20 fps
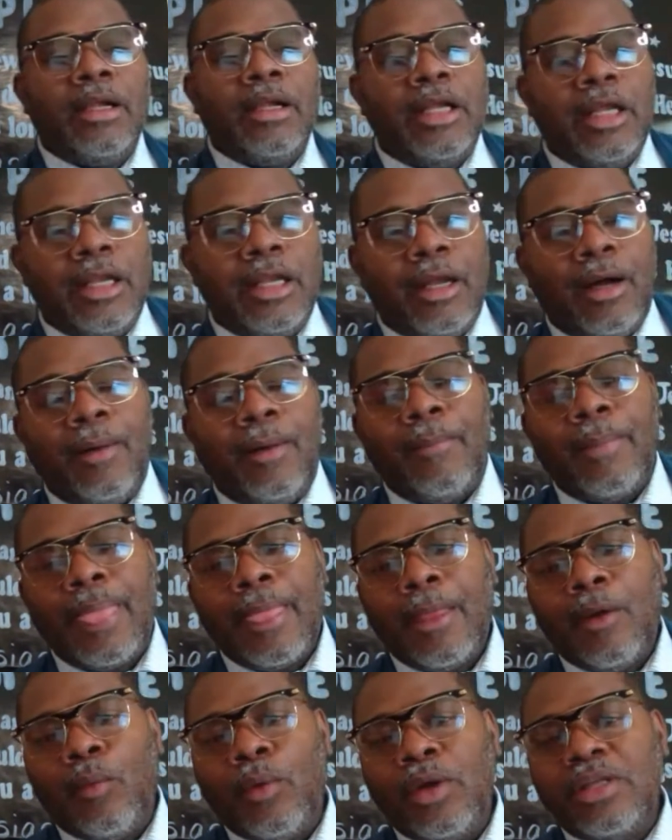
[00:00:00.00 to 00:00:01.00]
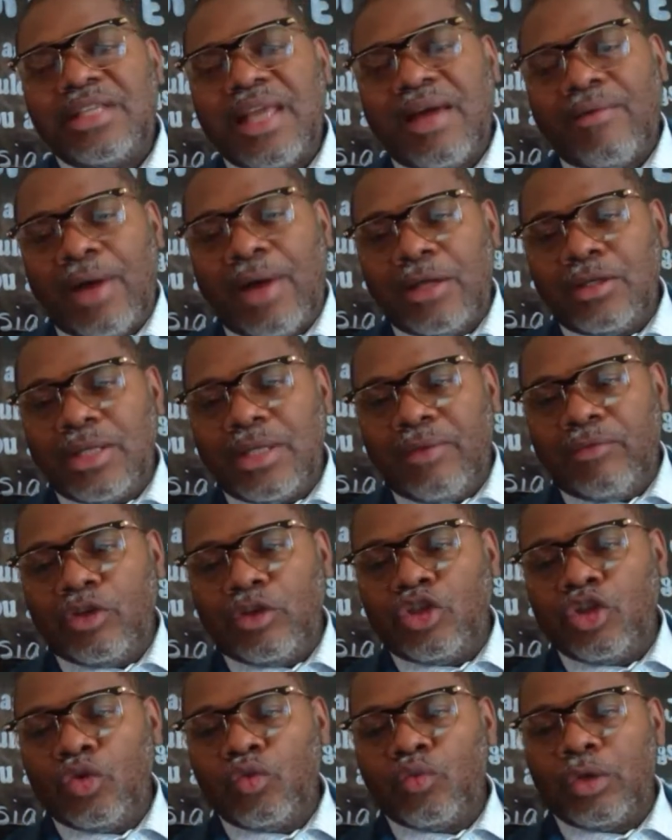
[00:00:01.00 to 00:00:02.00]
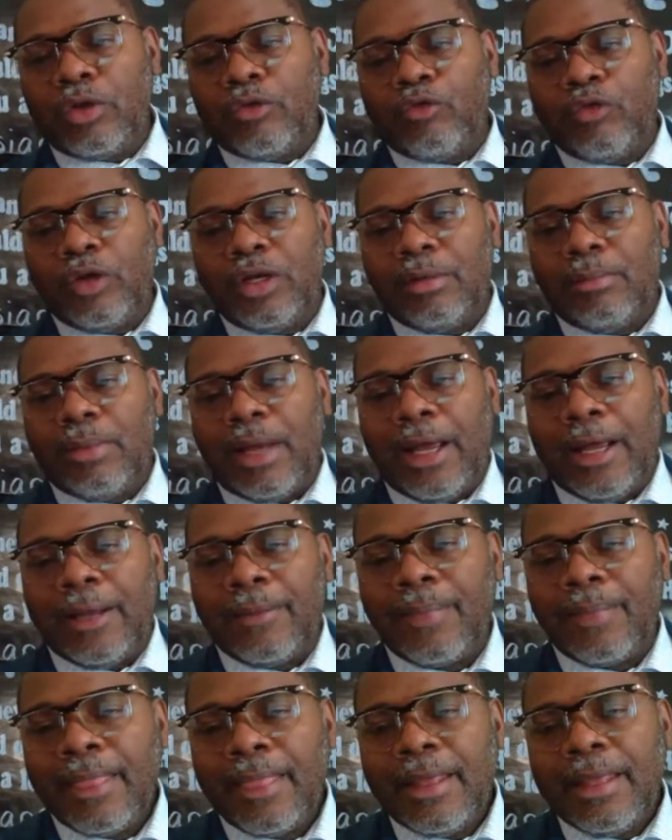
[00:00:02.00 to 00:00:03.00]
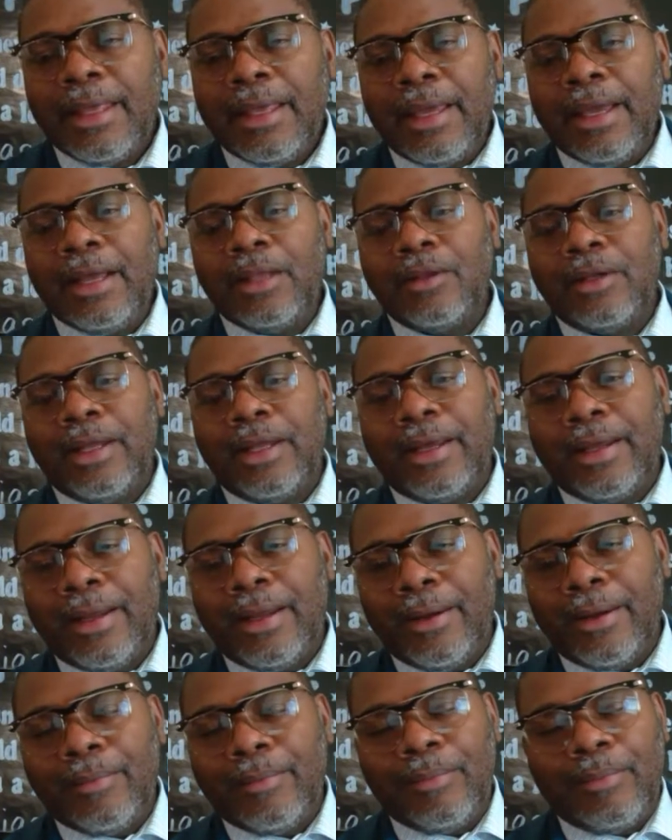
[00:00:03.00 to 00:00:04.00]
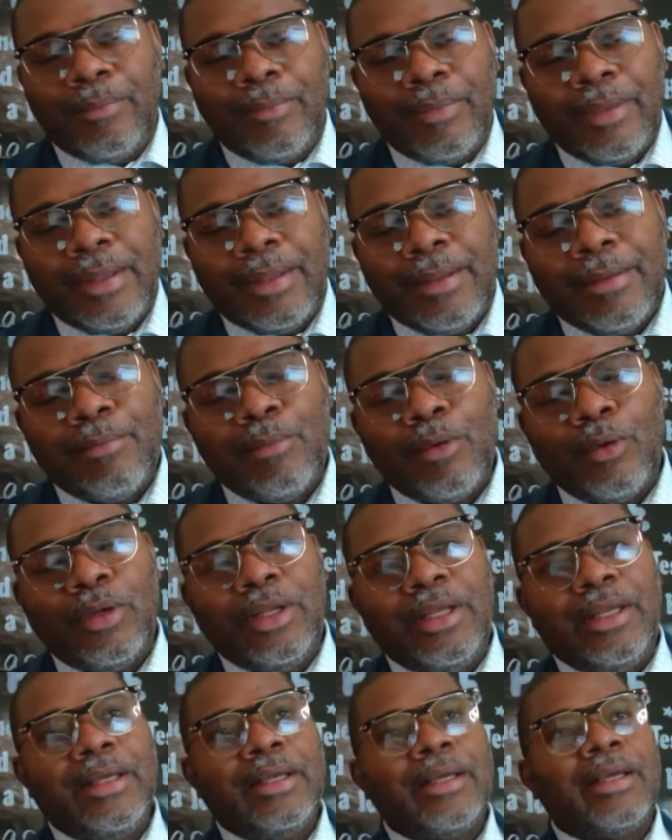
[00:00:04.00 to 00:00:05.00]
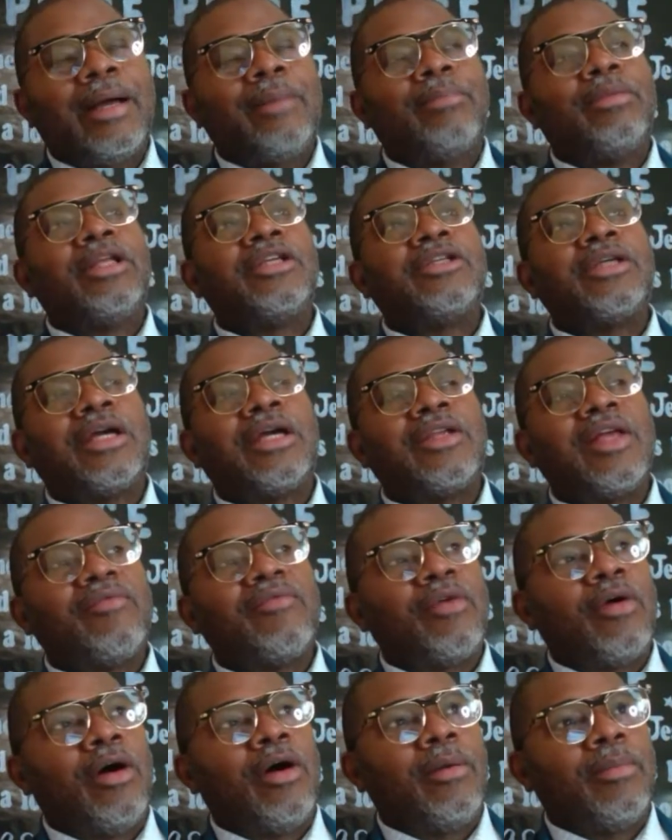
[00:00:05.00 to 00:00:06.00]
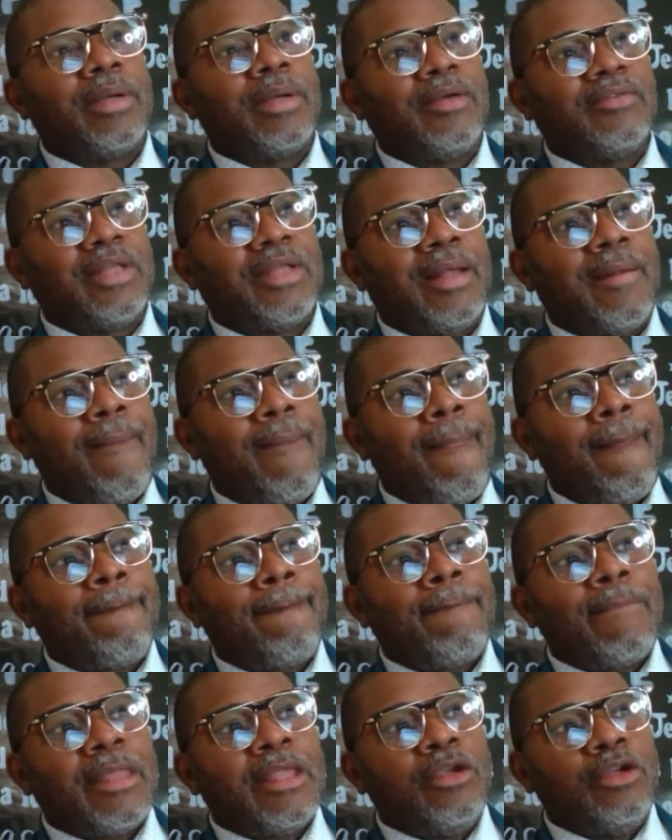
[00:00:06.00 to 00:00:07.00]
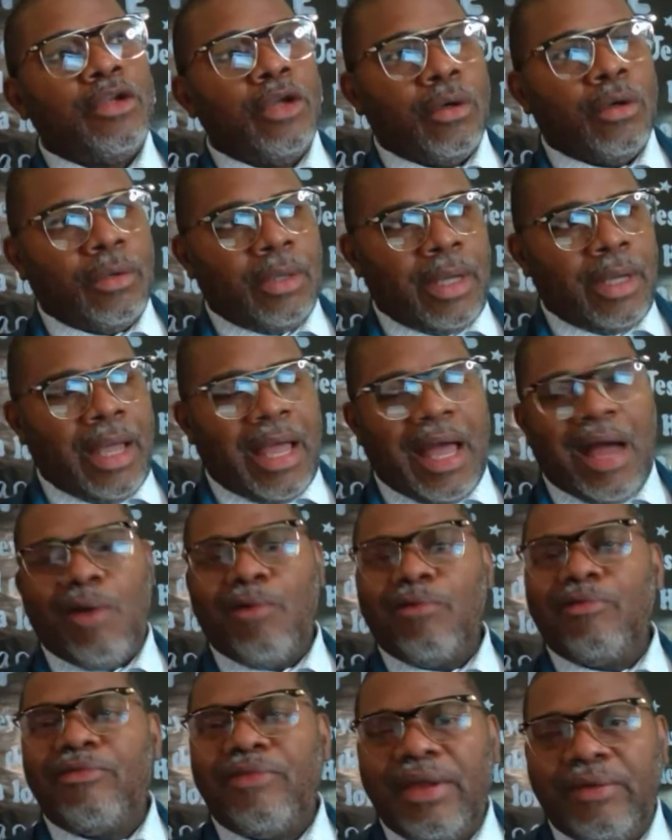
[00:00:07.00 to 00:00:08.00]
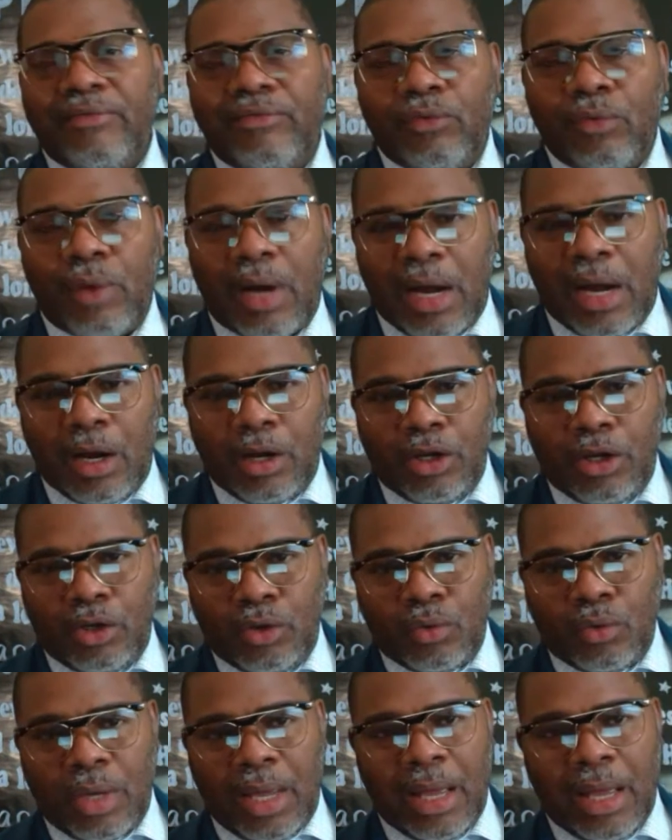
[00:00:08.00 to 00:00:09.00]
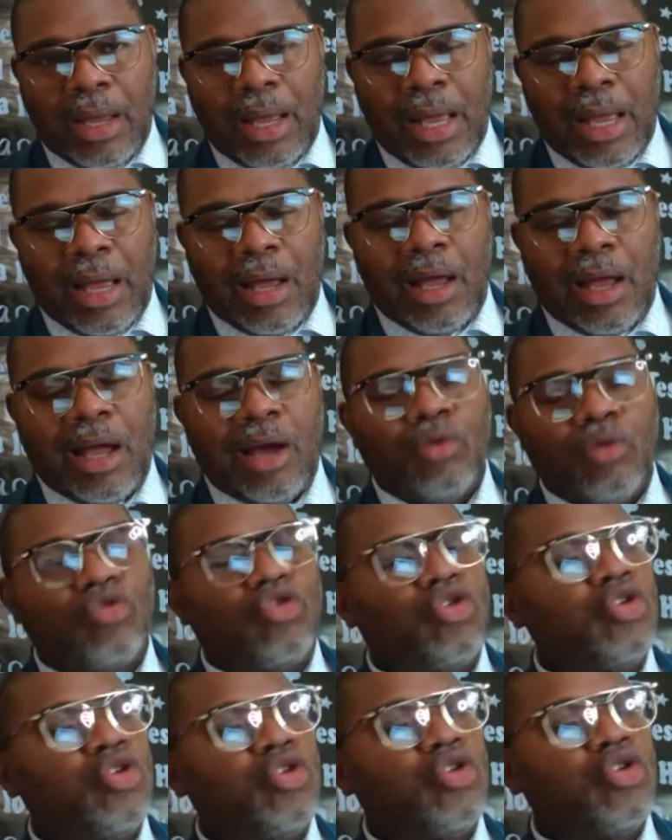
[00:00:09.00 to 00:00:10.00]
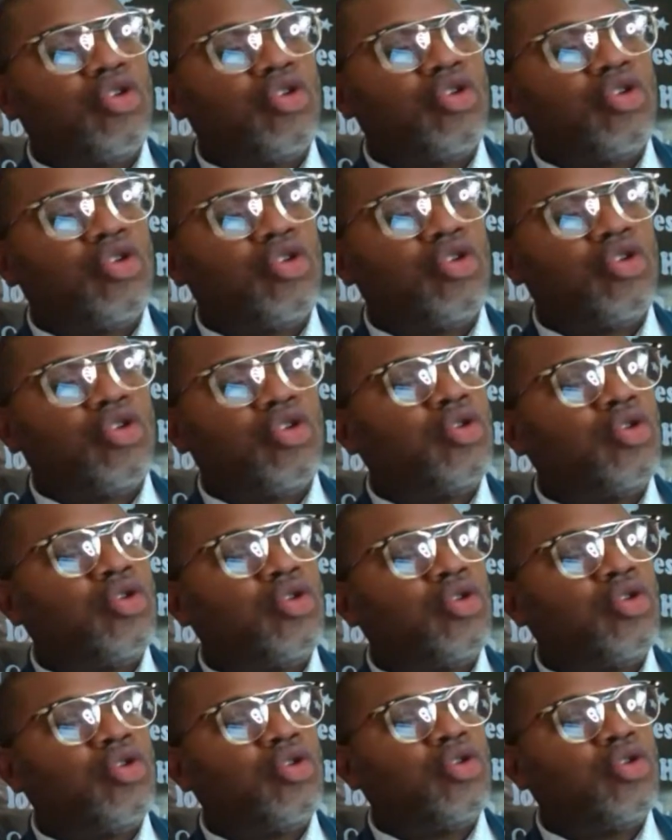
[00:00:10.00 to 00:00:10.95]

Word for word: And um, we used to have, I used to have a joke with a friend of mine. Hello there, um, Monique. God bless you. I used to have a um, contact. You know, how faithful are you? How, how how true to you?